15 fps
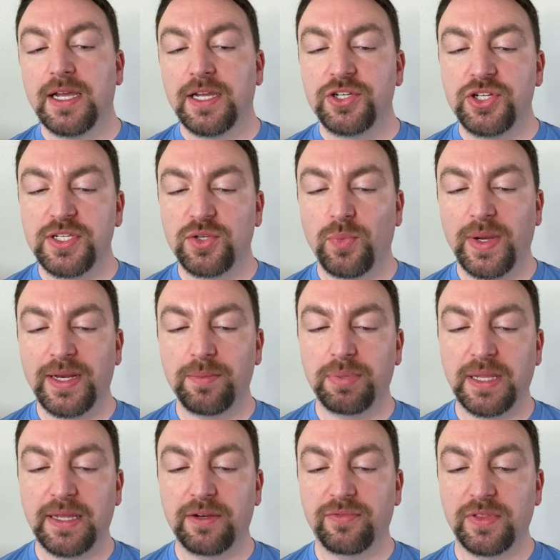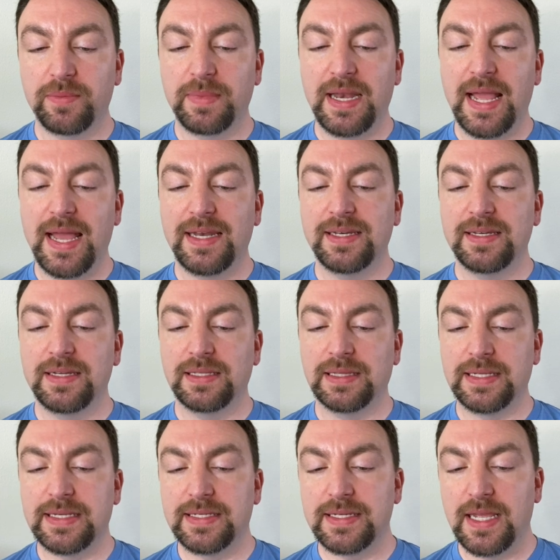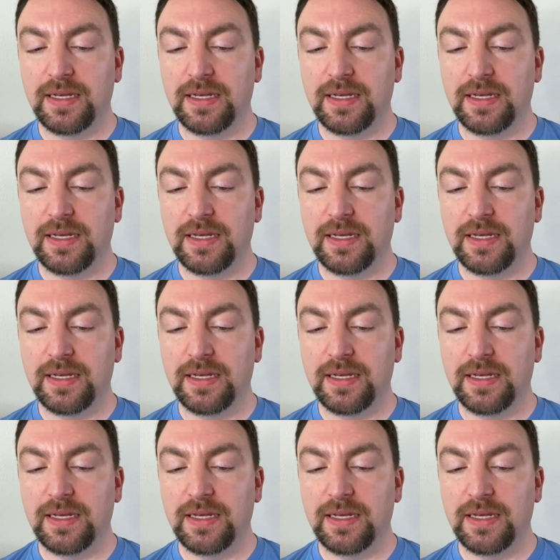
She's a wedding planner for the Manhattan elite